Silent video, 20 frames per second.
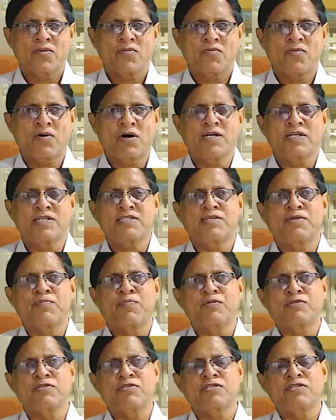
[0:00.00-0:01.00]
What is the
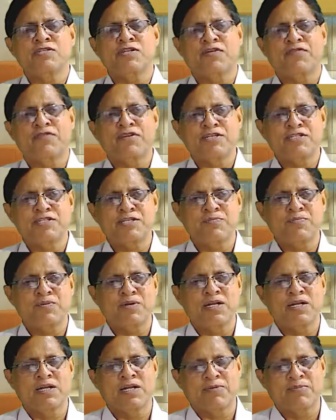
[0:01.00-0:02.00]
procedure of
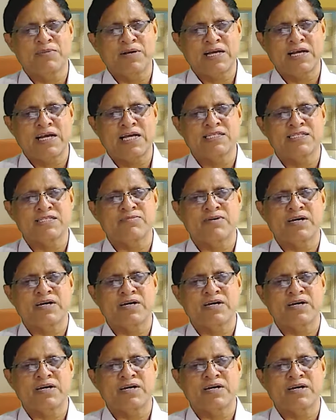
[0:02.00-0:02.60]
disciplinary mechanism